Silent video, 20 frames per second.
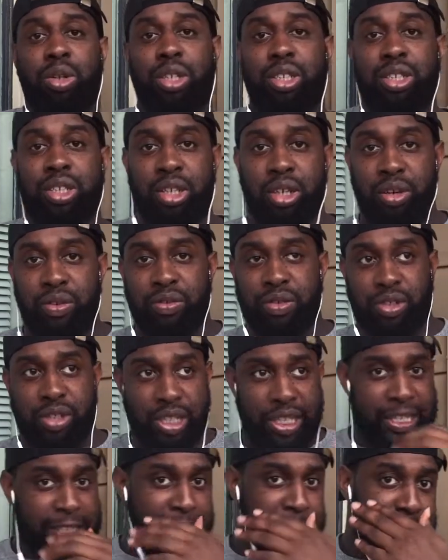Silvers,
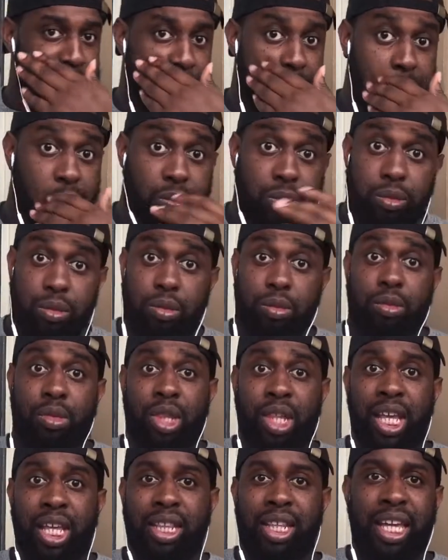
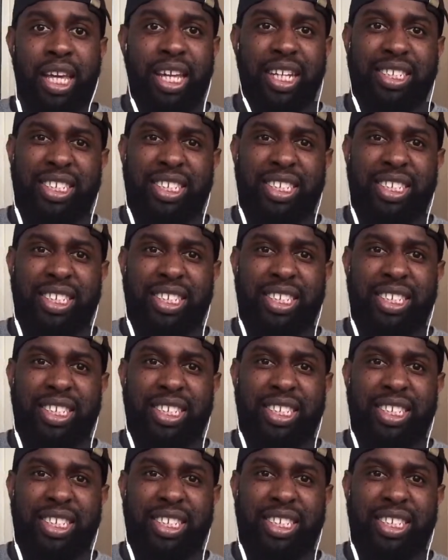they